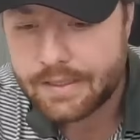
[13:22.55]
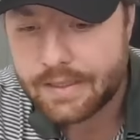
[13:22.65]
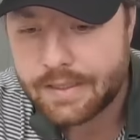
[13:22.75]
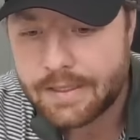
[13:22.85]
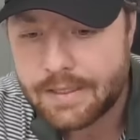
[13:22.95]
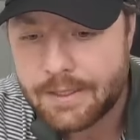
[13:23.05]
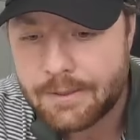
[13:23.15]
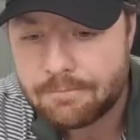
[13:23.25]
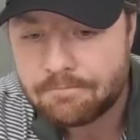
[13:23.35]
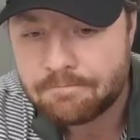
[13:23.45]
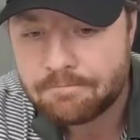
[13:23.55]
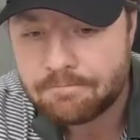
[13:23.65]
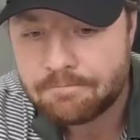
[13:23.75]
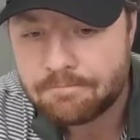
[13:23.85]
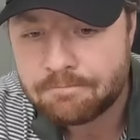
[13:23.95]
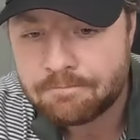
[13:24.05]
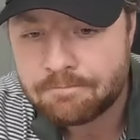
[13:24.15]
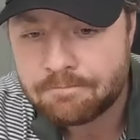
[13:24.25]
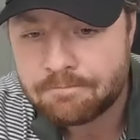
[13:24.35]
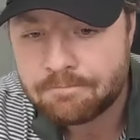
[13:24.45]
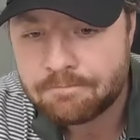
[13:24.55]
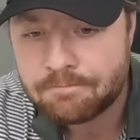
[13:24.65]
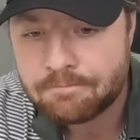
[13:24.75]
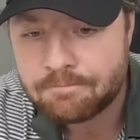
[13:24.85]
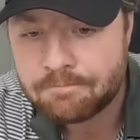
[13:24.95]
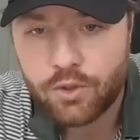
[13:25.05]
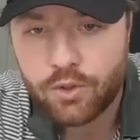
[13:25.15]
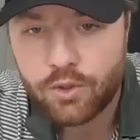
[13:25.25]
But I would say the courses that we